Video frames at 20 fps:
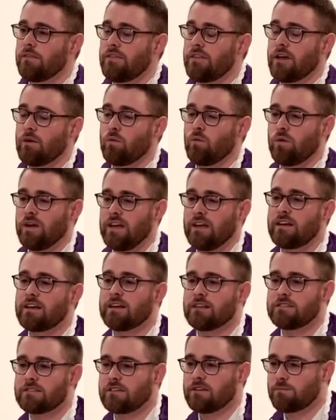that we
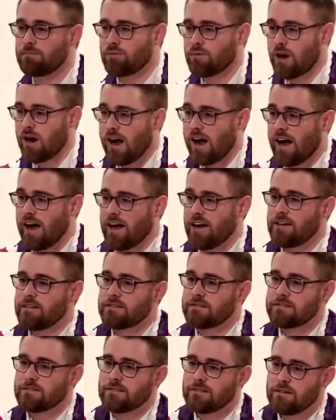can
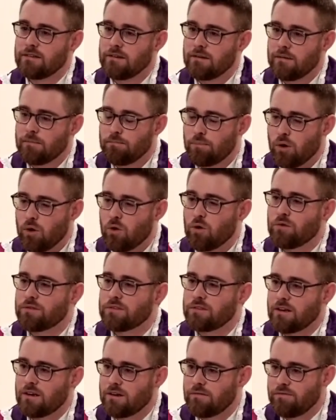surprise
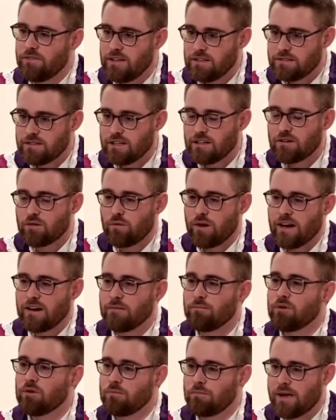both of these
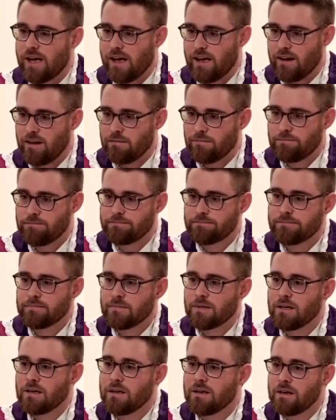incredible men
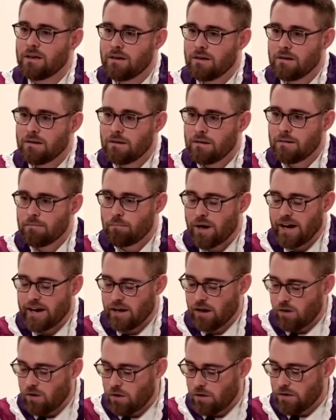by
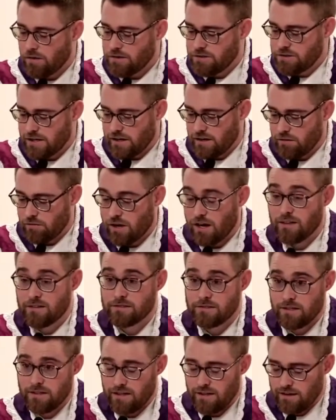our
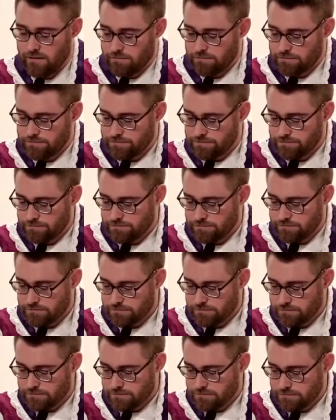generosity.
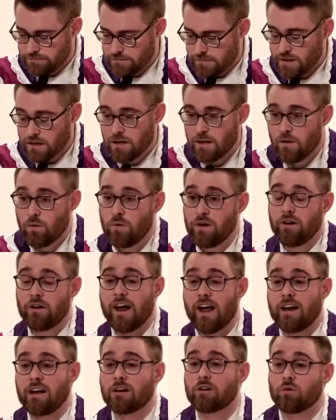We are
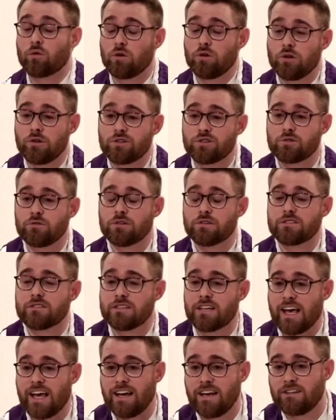at a crucial
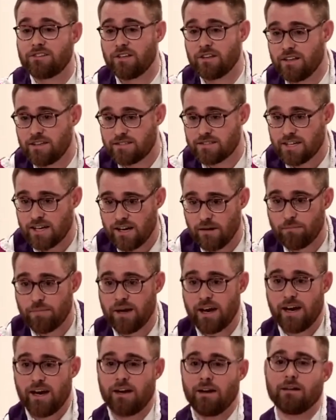stage in this
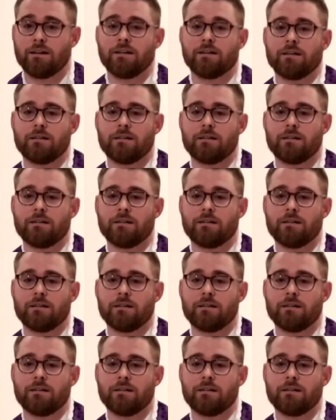campaign.